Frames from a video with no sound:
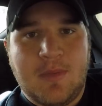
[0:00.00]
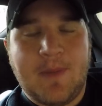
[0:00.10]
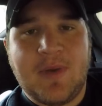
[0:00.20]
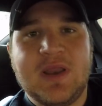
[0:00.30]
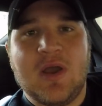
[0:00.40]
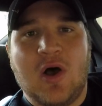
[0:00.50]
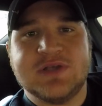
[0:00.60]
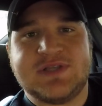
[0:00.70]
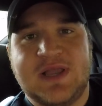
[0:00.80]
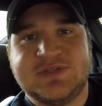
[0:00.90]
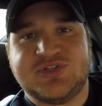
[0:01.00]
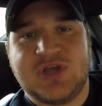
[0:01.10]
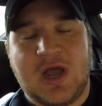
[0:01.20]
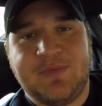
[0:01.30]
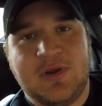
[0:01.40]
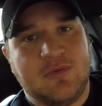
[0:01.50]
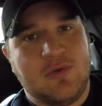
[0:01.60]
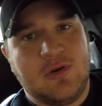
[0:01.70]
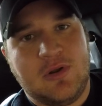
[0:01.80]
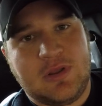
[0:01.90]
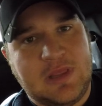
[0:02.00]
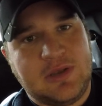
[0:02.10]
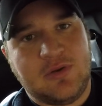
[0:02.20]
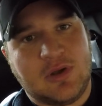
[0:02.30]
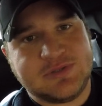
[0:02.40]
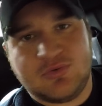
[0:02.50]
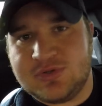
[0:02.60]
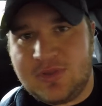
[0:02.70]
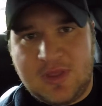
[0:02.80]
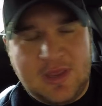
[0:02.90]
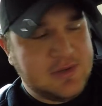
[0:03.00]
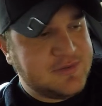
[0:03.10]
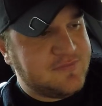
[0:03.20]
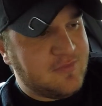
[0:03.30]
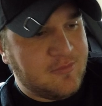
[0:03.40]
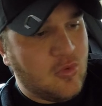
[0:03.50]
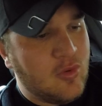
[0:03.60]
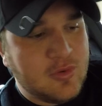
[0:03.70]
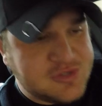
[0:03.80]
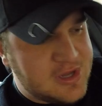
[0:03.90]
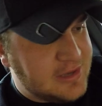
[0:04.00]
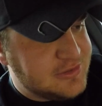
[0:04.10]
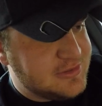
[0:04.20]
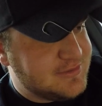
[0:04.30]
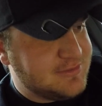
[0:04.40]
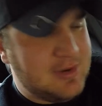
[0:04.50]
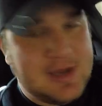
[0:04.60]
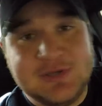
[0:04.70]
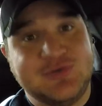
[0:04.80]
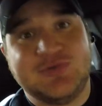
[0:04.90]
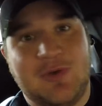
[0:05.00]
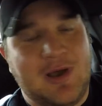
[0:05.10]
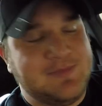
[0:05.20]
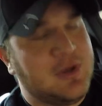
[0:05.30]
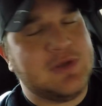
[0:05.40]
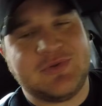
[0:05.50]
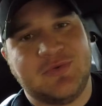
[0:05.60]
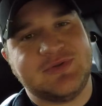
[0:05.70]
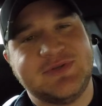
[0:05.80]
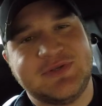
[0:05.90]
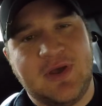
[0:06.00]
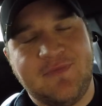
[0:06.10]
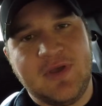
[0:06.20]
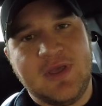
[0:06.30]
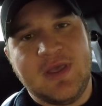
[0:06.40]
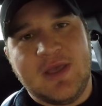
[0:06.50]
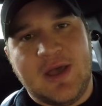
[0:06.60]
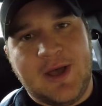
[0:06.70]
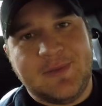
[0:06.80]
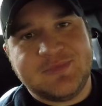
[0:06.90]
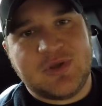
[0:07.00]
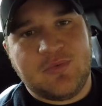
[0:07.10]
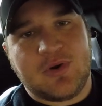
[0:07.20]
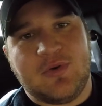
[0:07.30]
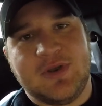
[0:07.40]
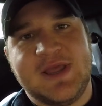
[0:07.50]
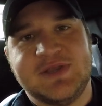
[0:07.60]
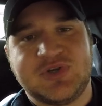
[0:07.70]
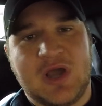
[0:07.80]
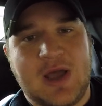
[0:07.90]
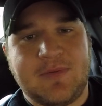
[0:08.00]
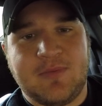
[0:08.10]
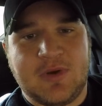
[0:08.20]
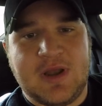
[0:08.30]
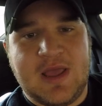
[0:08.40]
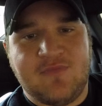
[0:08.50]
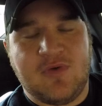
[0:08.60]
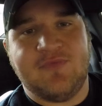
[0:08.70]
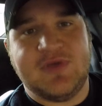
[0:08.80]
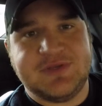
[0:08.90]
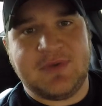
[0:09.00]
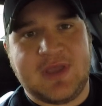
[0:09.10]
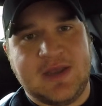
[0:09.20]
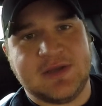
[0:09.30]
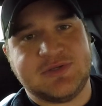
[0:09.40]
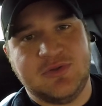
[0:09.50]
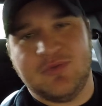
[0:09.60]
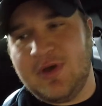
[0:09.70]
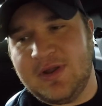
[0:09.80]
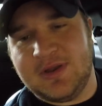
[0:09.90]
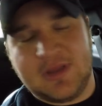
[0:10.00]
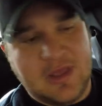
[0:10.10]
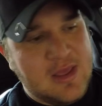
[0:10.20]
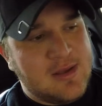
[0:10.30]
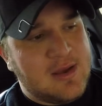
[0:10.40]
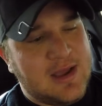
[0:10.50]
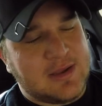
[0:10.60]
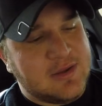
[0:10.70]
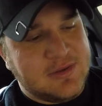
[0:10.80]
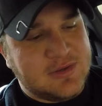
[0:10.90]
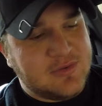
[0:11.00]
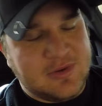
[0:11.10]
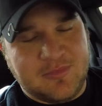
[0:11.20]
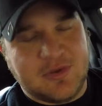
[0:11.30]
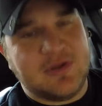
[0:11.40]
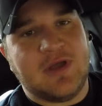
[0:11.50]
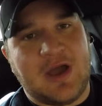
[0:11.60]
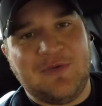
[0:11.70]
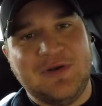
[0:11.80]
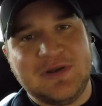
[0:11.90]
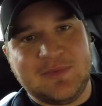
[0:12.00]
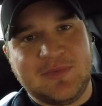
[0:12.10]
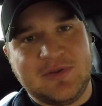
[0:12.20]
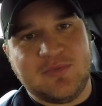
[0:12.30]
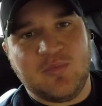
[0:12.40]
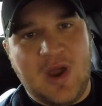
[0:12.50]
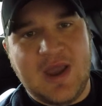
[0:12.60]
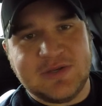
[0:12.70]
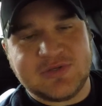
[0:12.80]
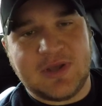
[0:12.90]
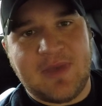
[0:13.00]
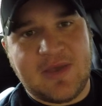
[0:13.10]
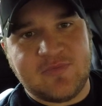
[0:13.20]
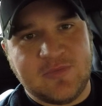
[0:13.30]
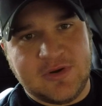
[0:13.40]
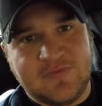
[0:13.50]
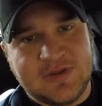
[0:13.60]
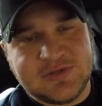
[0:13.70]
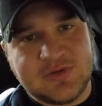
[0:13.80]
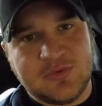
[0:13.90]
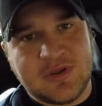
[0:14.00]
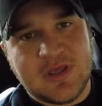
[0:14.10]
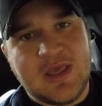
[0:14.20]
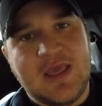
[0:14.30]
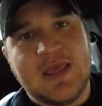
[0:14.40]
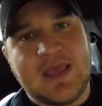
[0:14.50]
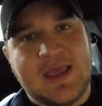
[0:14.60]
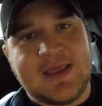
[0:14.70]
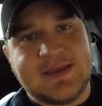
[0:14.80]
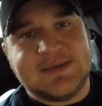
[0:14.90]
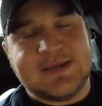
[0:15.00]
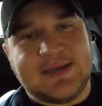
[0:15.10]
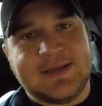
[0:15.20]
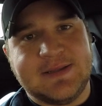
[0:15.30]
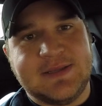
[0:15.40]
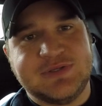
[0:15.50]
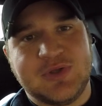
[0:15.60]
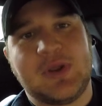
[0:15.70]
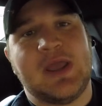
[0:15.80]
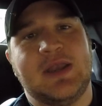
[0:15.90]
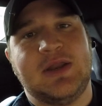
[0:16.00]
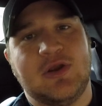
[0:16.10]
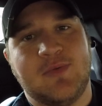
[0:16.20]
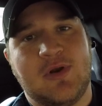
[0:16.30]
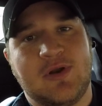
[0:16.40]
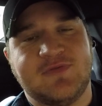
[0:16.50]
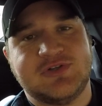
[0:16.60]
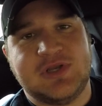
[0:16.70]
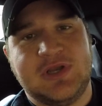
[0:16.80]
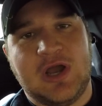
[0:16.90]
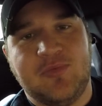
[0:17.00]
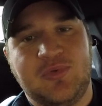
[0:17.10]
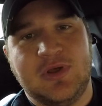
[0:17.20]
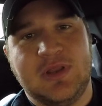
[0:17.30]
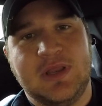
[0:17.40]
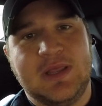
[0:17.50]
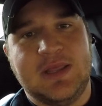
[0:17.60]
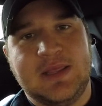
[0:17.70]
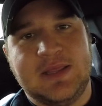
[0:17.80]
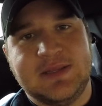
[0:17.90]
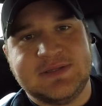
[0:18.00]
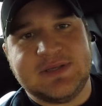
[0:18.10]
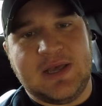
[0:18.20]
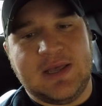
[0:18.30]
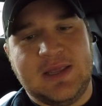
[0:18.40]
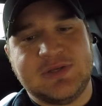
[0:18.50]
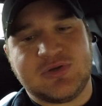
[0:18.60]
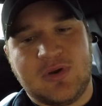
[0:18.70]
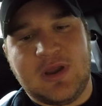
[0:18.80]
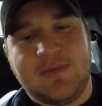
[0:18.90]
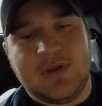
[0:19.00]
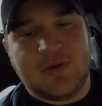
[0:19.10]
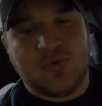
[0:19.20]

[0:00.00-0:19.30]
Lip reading: My buddy Austin has a shop here in Roanoke. They do all sorts of things, from oil changes, engine swaps, all sorts of stuff. So we're going to his shop, and we're going to have one of his mechanics do the welding. I could do it, but I want it to be right, so I'm having one of his do it. And he's located here in Roanoke, Virginia. I'll put his Instagram here